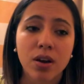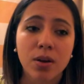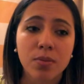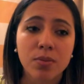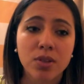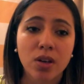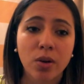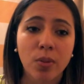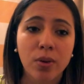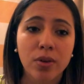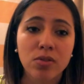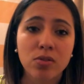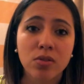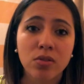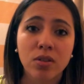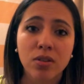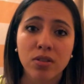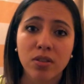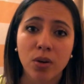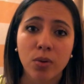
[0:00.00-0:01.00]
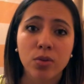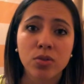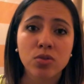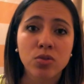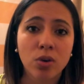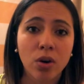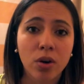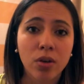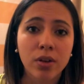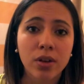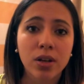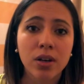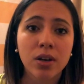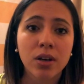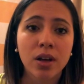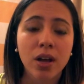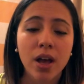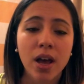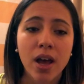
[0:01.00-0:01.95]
that were struggling